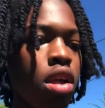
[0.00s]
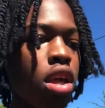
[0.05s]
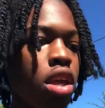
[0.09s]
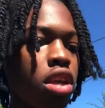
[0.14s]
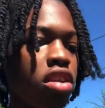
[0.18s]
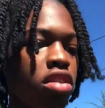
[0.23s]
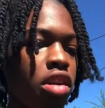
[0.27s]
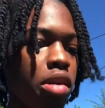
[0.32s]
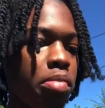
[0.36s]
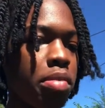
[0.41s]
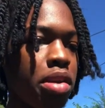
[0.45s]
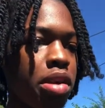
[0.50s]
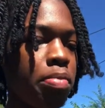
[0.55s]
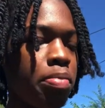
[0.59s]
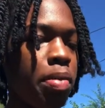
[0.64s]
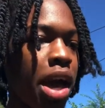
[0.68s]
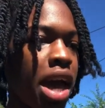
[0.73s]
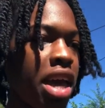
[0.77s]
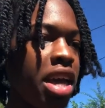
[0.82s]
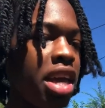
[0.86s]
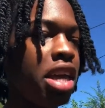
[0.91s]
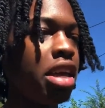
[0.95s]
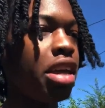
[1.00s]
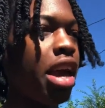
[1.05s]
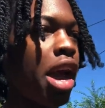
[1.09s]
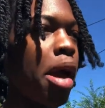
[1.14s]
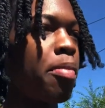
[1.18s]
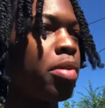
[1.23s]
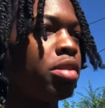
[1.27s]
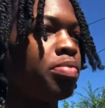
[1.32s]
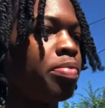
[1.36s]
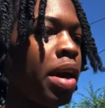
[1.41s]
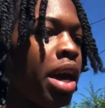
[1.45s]
You know what I mean? Bad eating
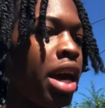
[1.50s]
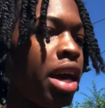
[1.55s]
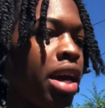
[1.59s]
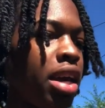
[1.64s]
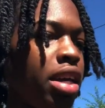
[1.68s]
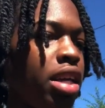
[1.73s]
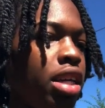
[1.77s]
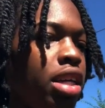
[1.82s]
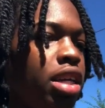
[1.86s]
habits, bad,